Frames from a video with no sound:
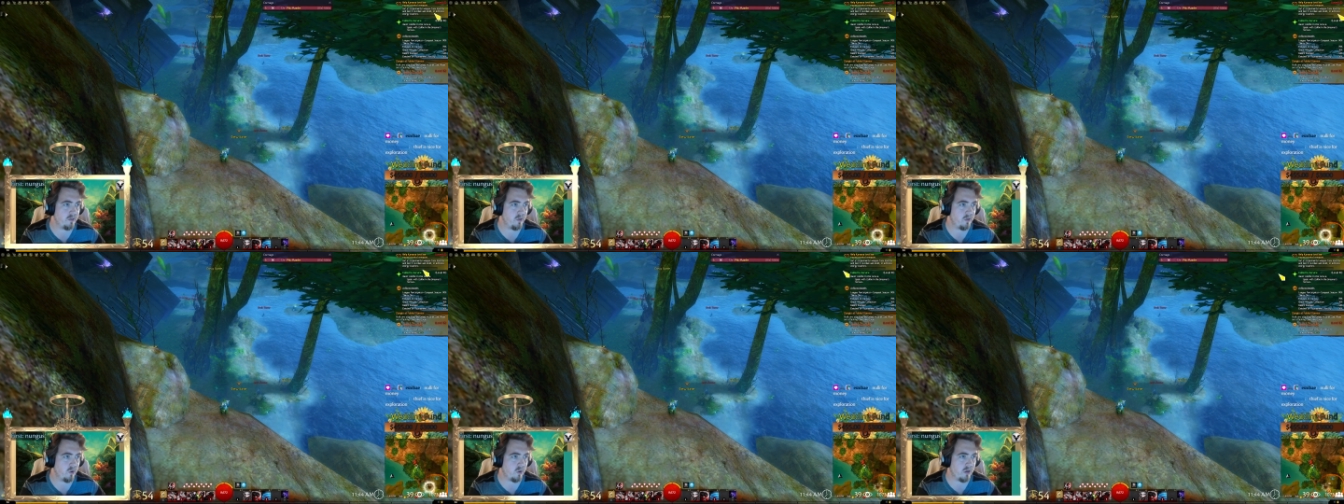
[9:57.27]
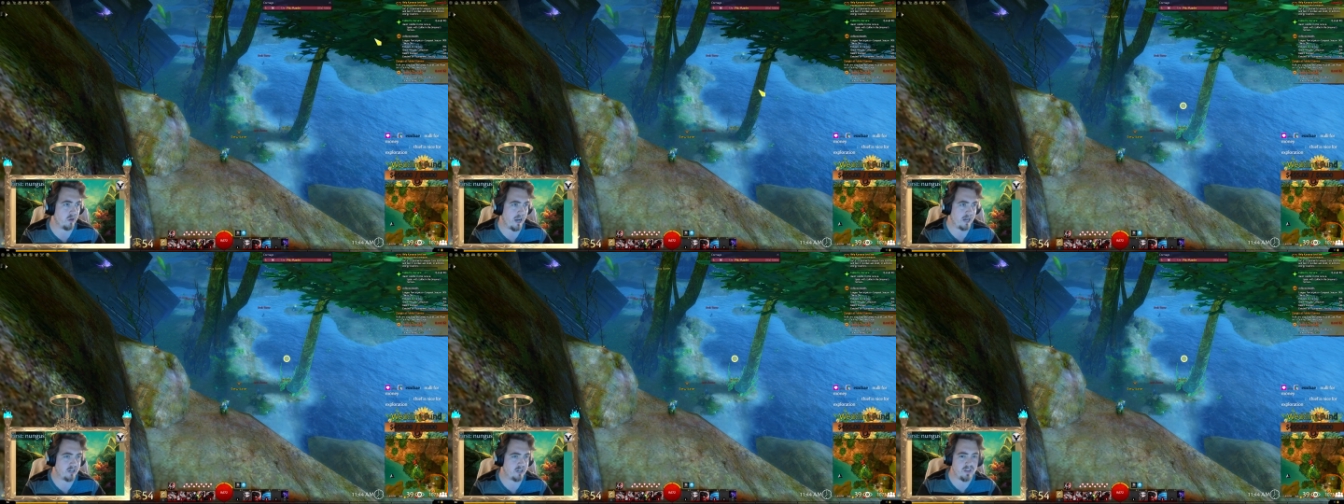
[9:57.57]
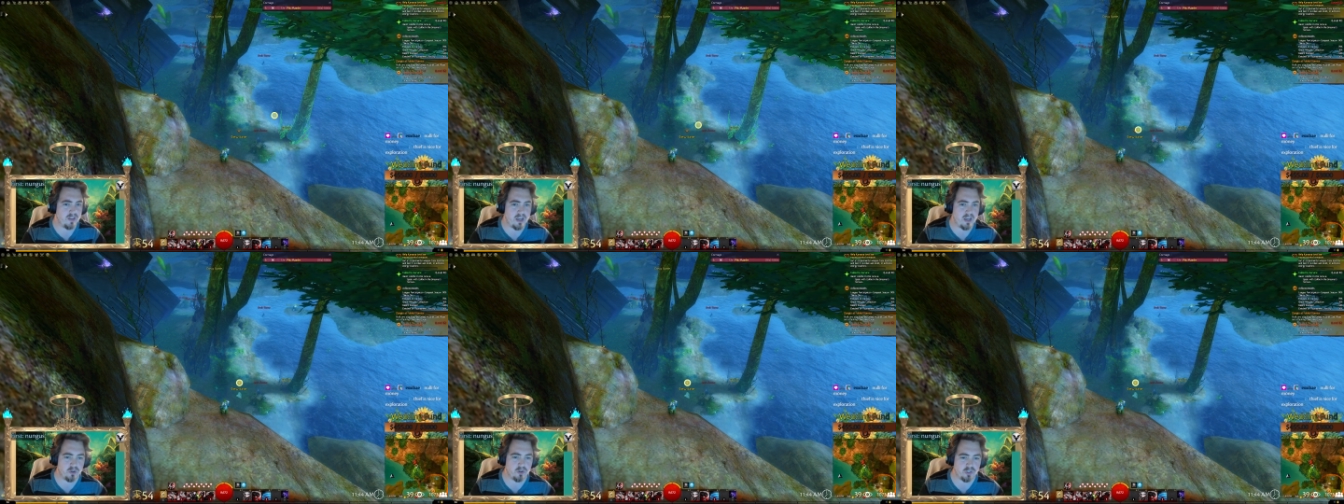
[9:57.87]
Or
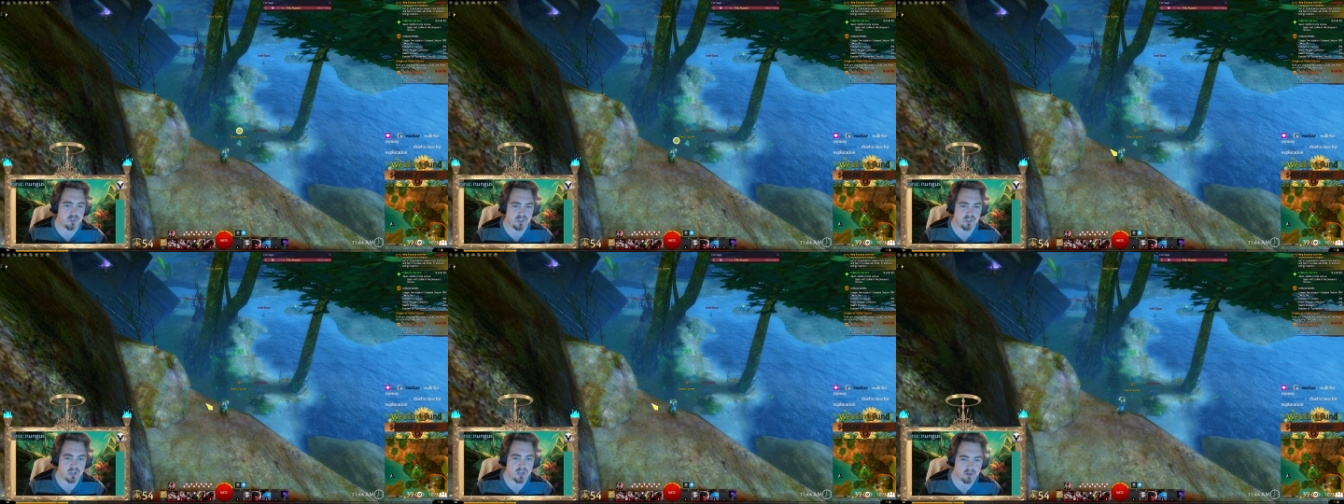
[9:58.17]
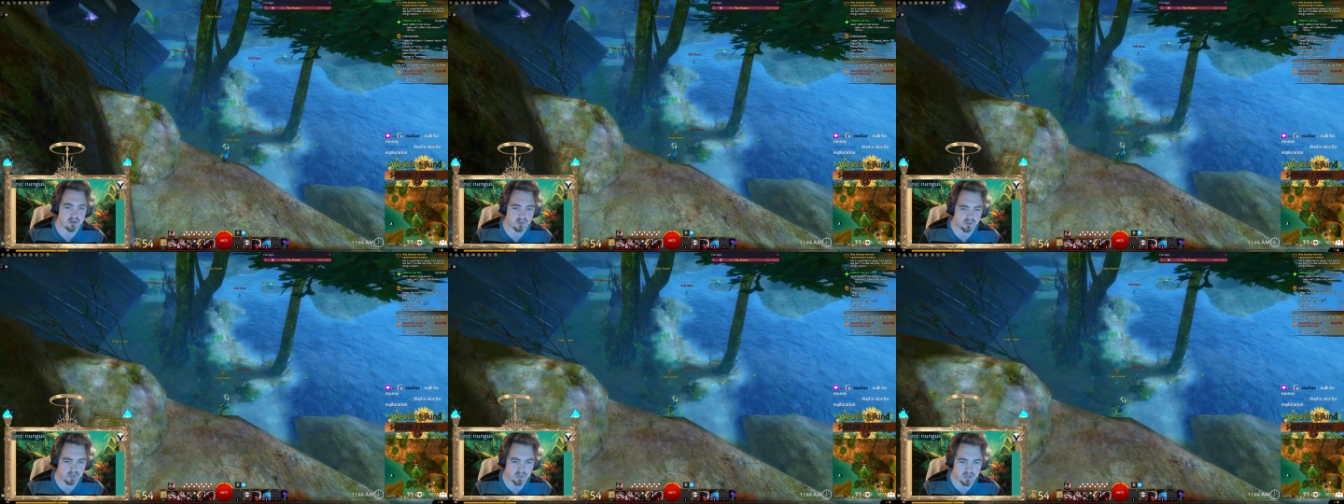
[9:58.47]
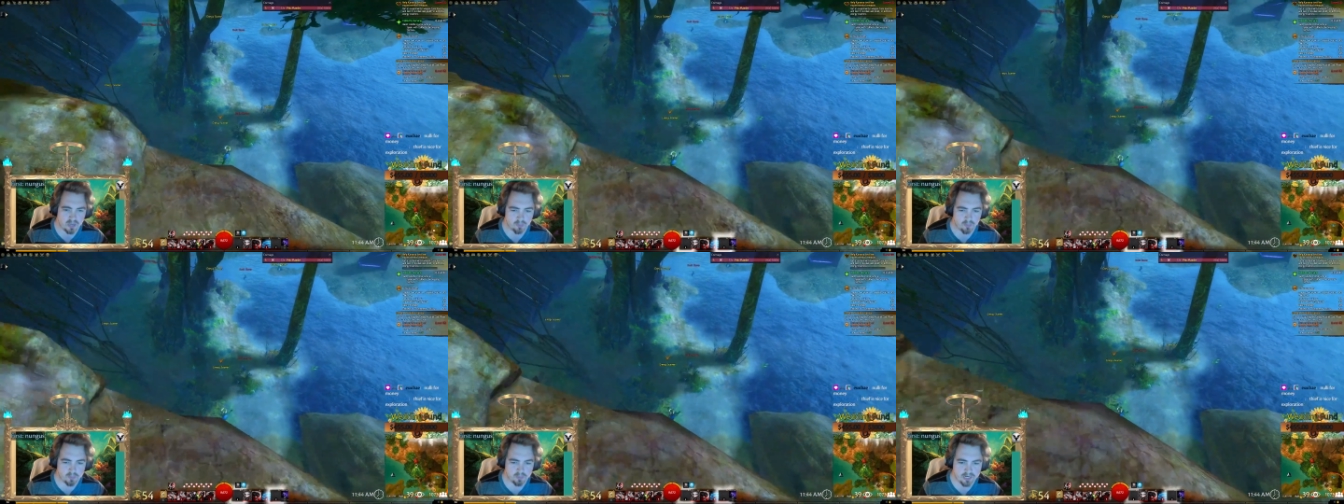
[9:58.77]
activate energy scanners.
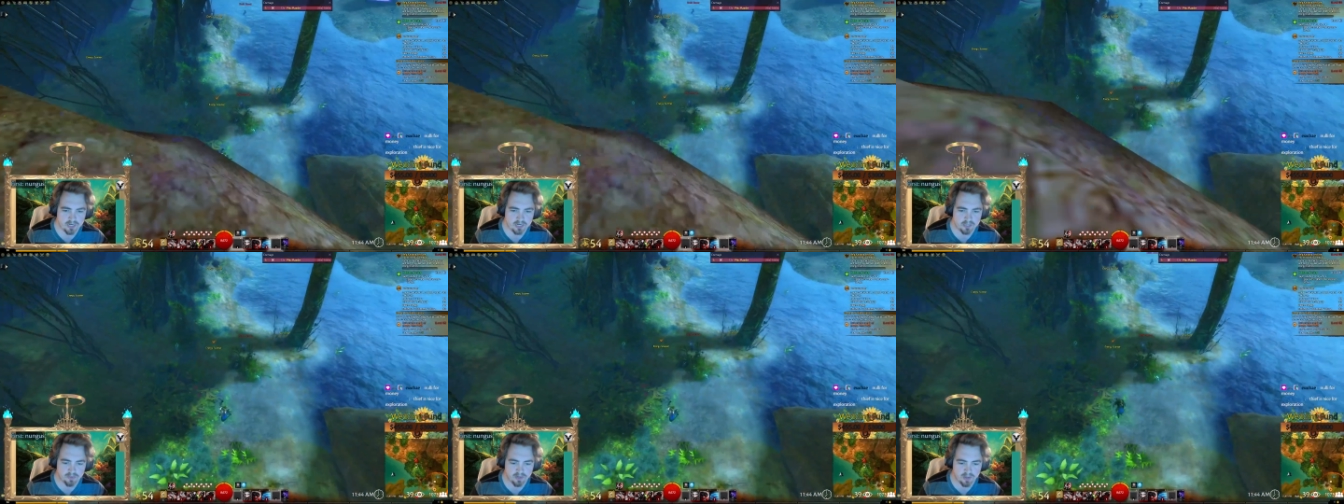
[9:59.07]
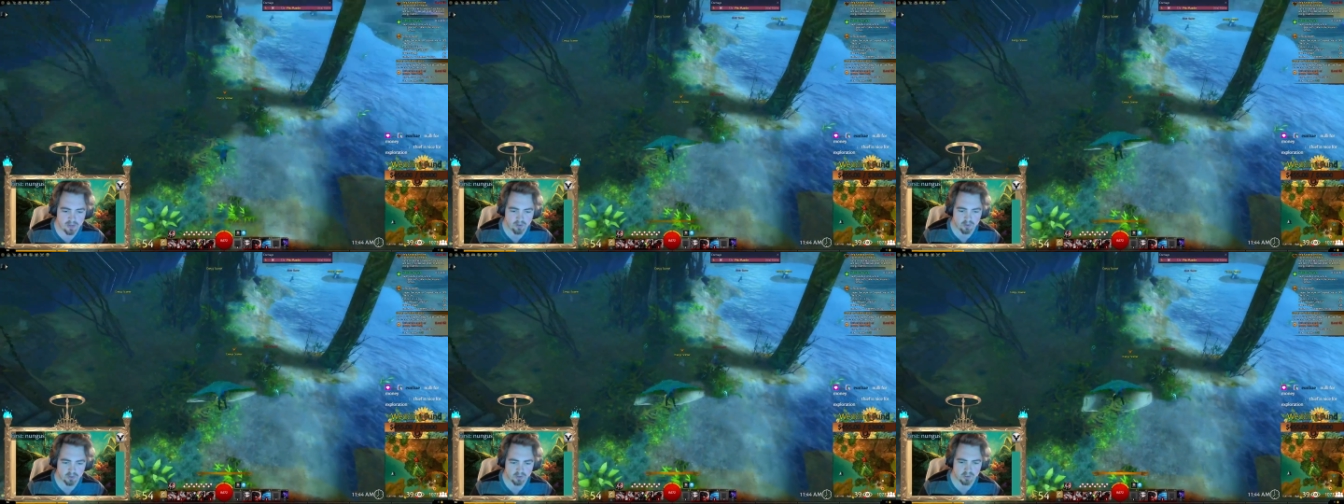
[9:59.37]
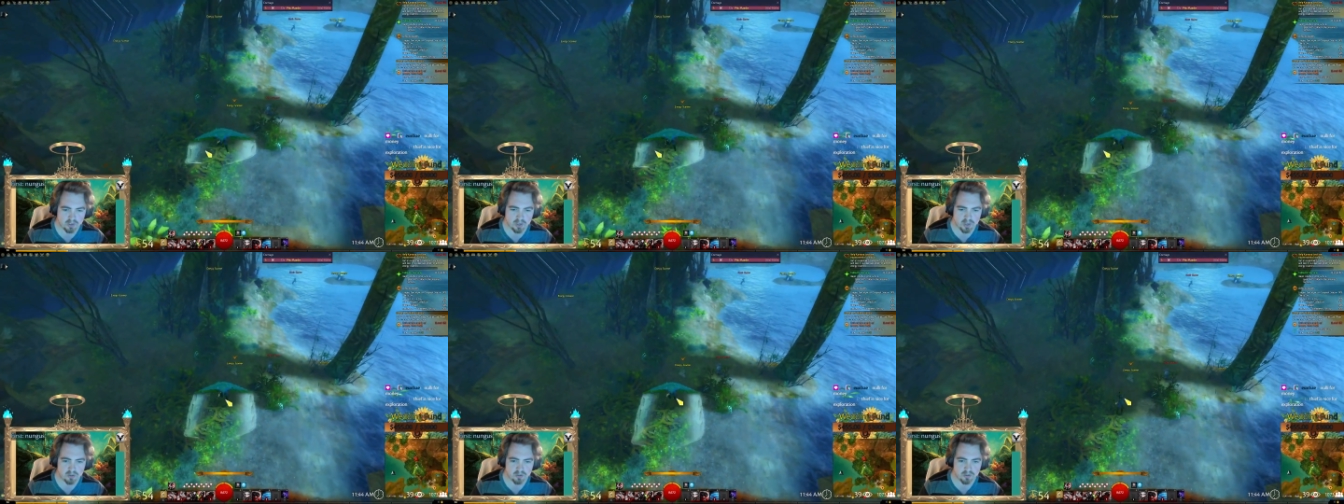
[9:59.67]
I will activate energy
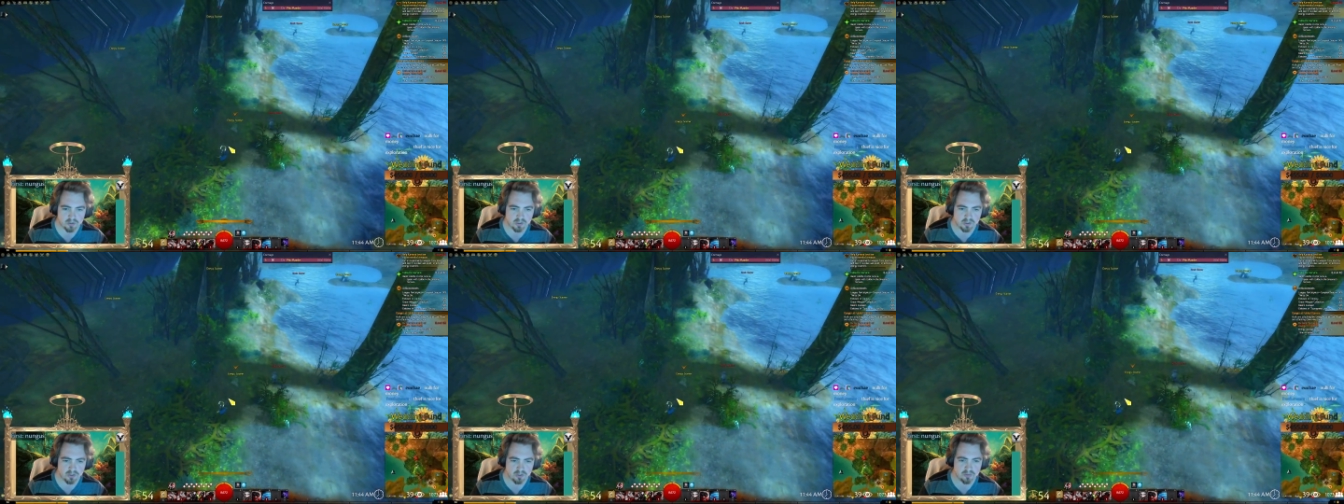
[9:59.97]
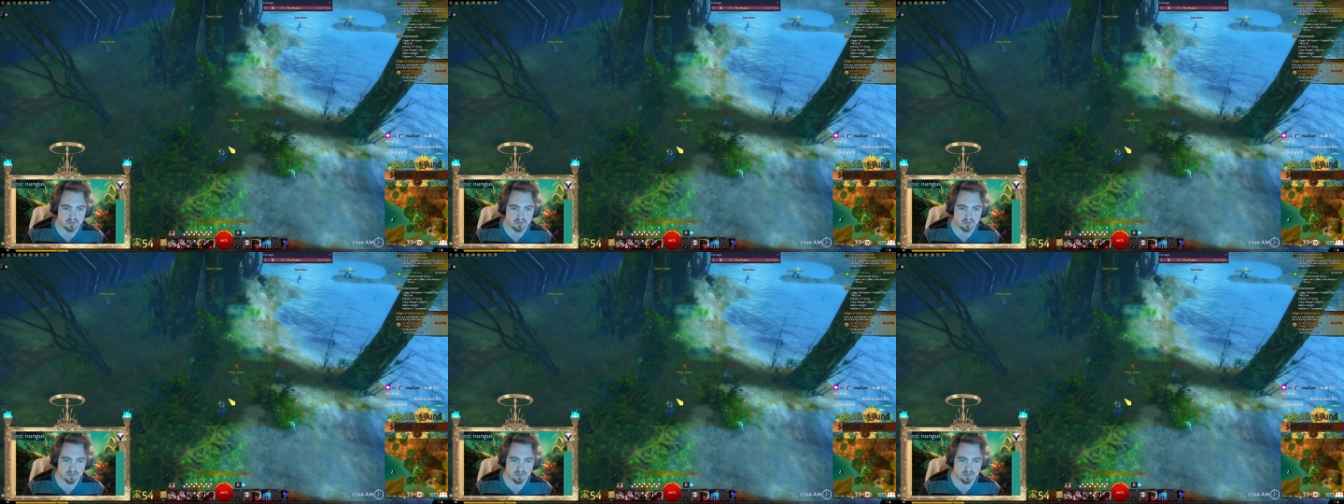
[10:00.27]
scanners.